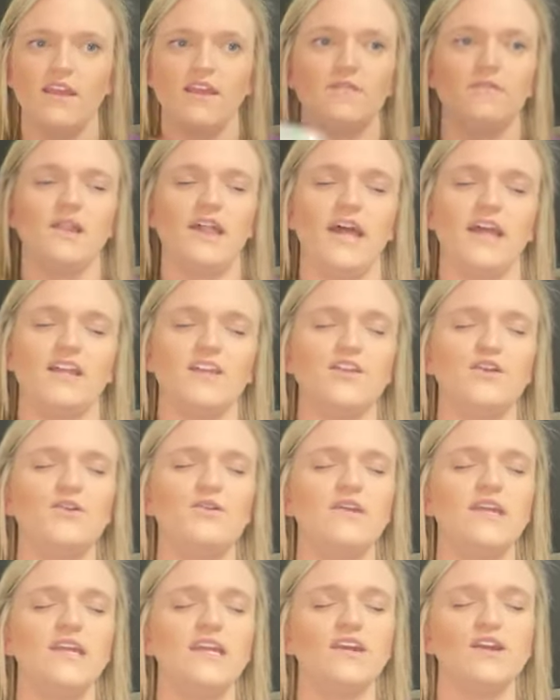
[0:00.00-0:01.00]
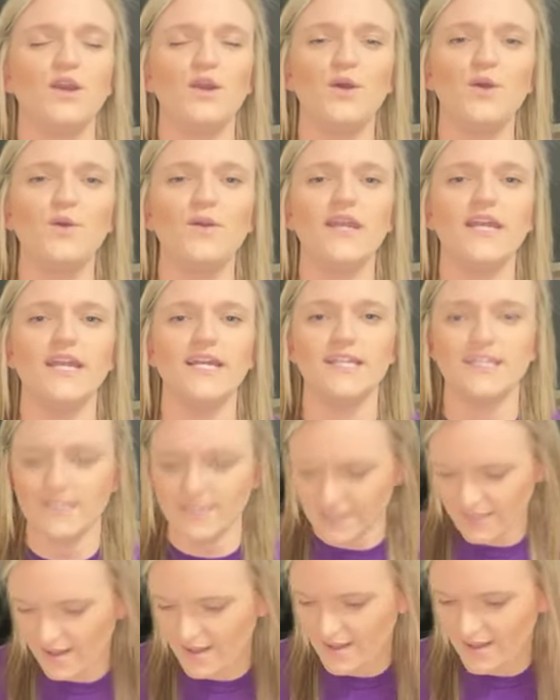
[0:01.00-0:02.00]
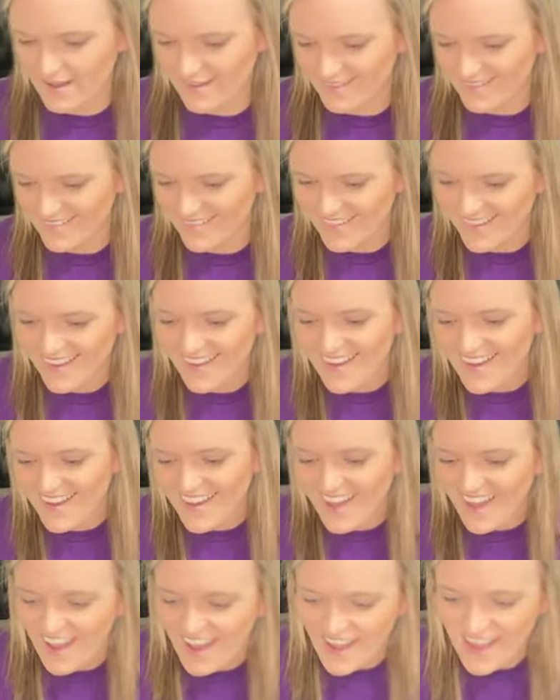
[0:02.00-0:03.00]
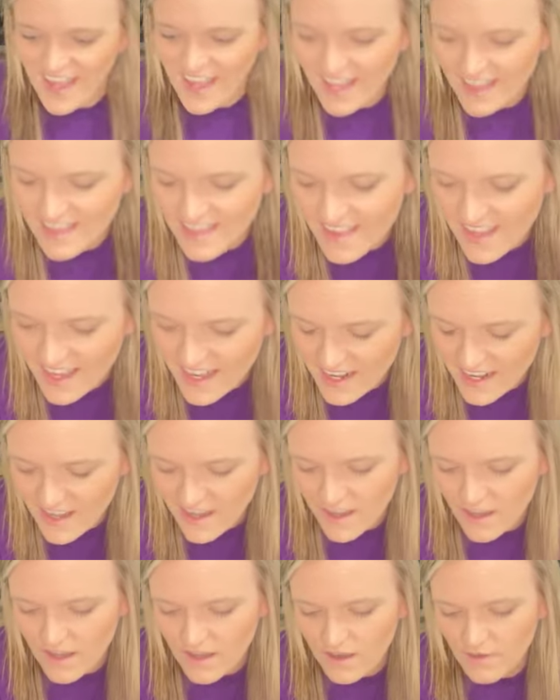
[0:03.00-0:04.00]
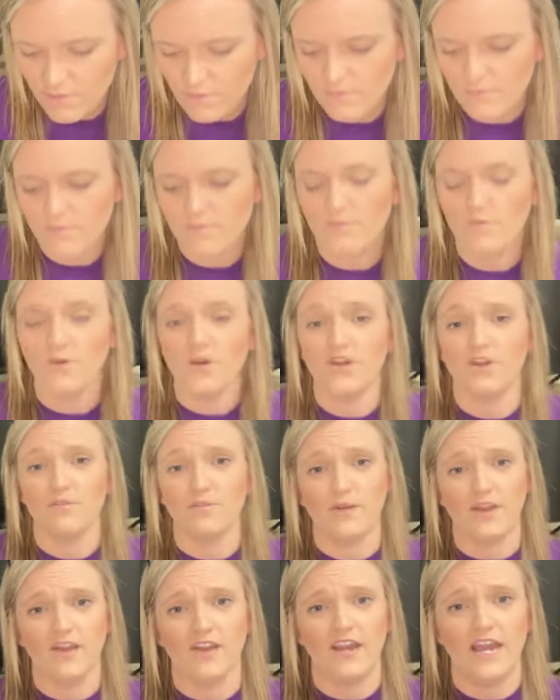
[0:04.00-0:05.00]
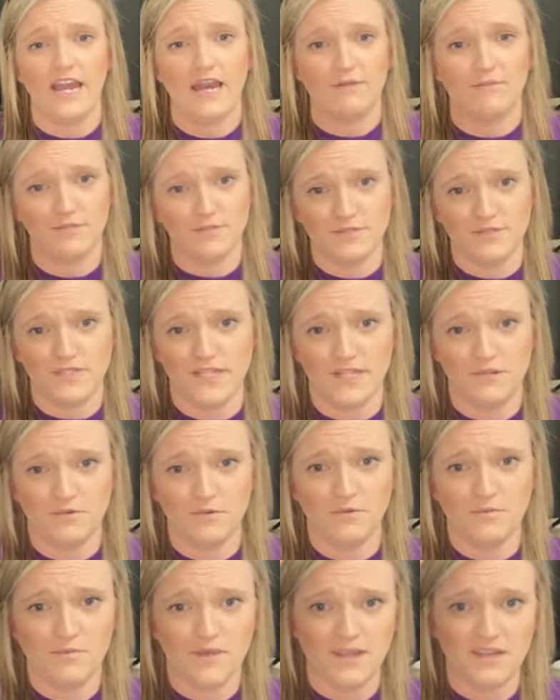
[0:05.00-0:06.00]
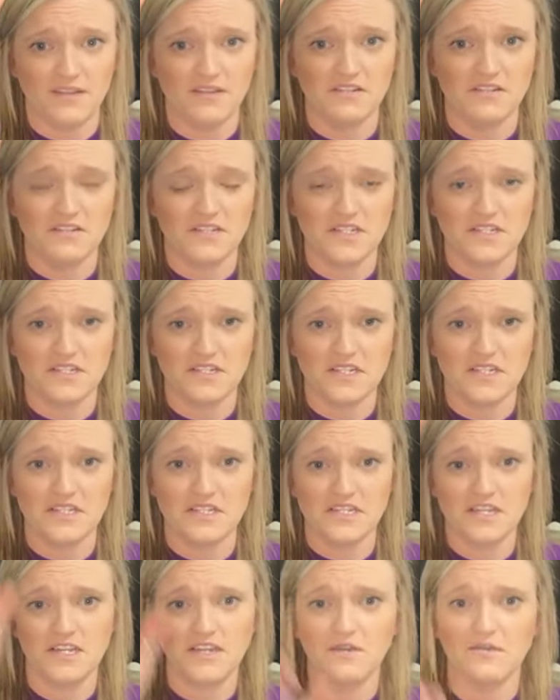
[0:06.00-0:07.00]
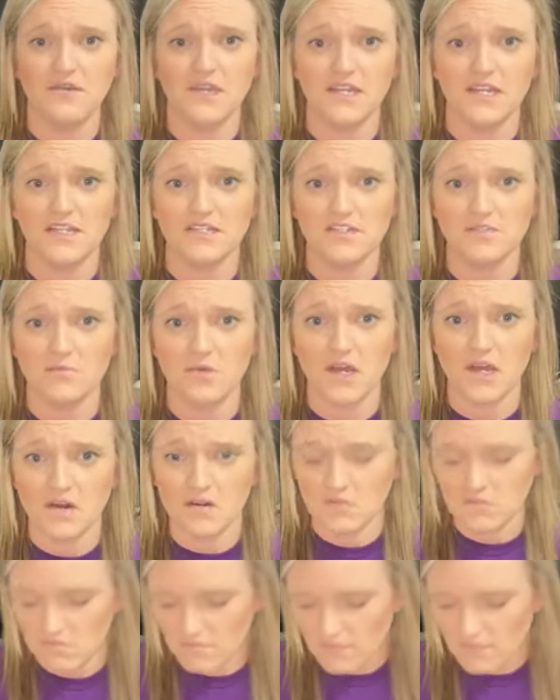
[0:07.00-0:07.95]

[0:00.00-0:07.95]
be like, New Year, who dis, huh? And then um, Winterberry Apple Tea will be discontinuing as well.